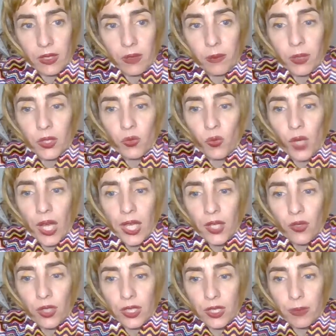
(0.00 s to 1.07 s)
But why you
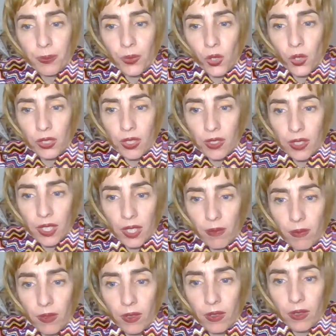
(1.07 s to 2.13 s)
are supporting him?